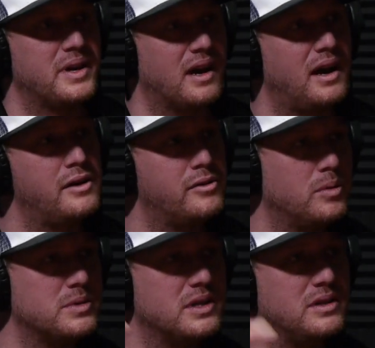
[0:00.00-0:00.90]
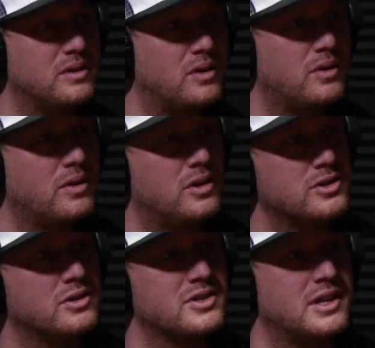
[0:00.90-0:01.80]
high ropes indoor
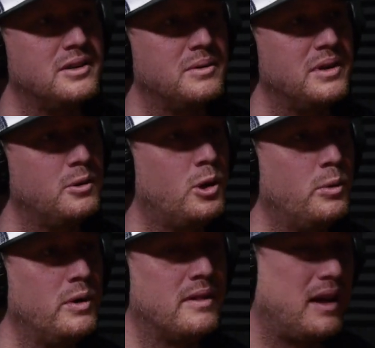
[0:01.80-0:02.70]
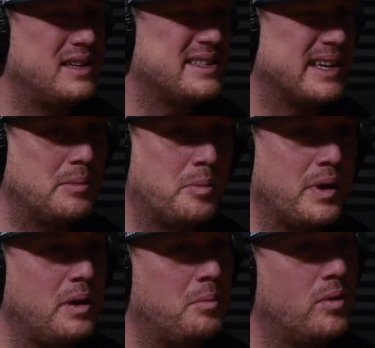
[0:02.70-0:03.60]
assault centre. We work with like disabled
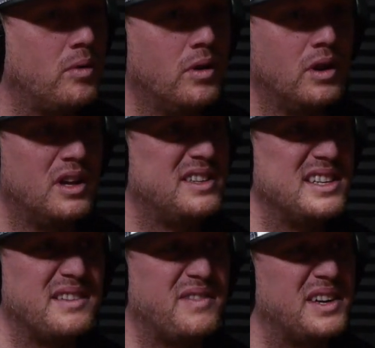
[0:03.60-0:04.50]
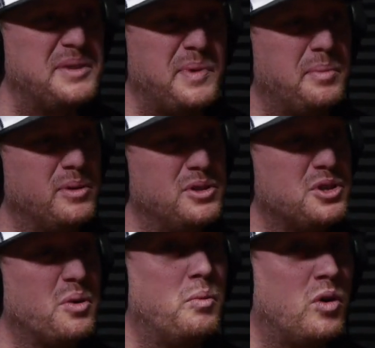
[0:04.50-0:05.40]
people, disadvantaged people, and just
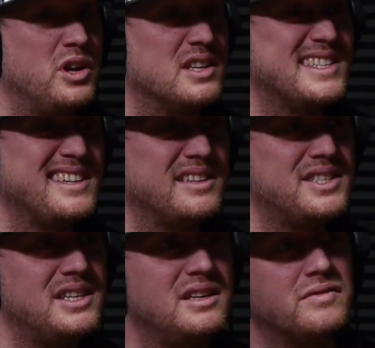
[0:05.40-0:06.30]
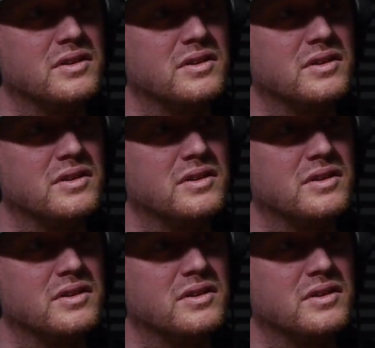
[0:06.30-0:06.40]
show them what you can still achieve. And